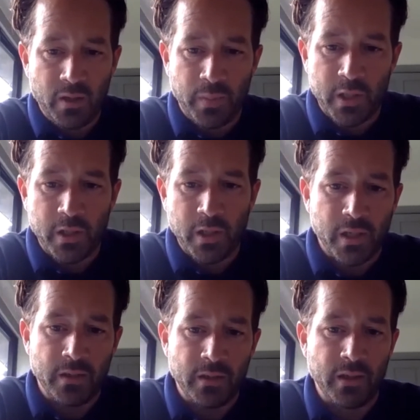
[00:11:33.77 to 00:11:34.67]

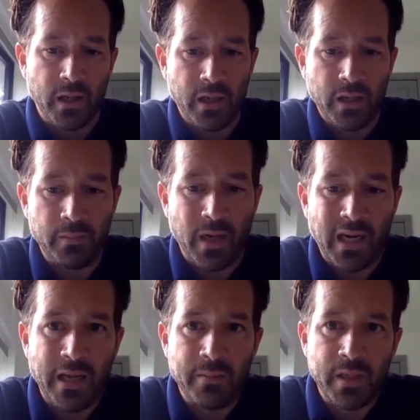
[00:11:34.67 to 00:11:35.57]
certain
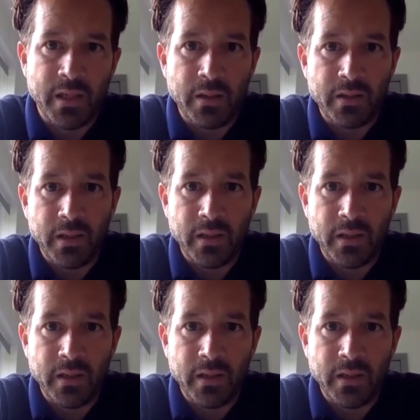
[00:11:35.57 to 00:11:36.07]
claims that